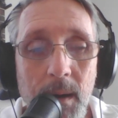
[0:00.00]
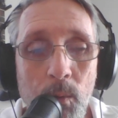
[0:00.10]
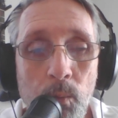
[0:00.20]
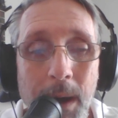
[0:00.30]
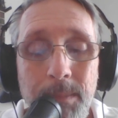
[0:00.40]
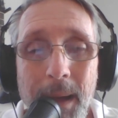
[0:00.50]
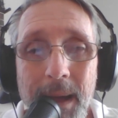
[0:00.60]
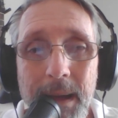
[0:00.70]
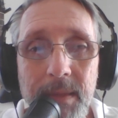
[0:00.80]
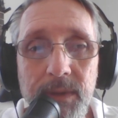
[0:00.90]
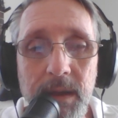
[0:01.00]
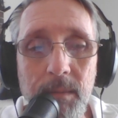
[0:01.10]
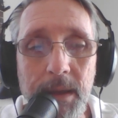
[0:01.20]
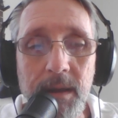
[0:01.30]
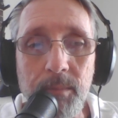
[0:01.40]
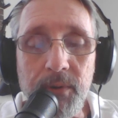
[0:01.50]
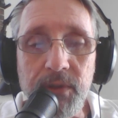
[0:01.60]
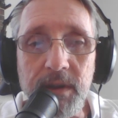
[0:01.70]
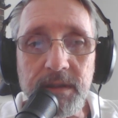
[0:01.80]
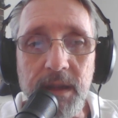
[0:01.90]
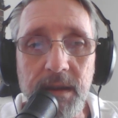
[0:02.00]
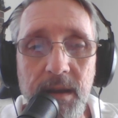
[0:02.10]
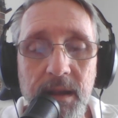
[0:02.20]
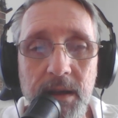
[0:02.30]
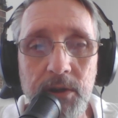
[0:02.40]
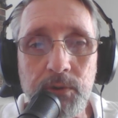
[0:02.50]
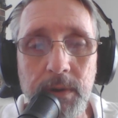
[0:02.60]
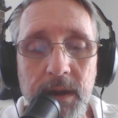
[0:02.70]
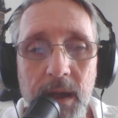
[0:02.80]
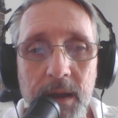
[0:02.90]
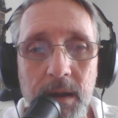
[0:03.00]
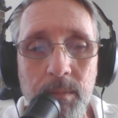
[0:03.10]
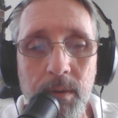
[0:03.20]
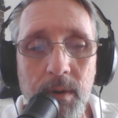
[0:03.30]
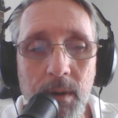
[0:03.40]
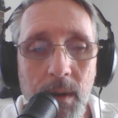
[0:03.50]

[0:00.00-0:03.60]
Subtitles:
Right behind them at number 16 in the country and number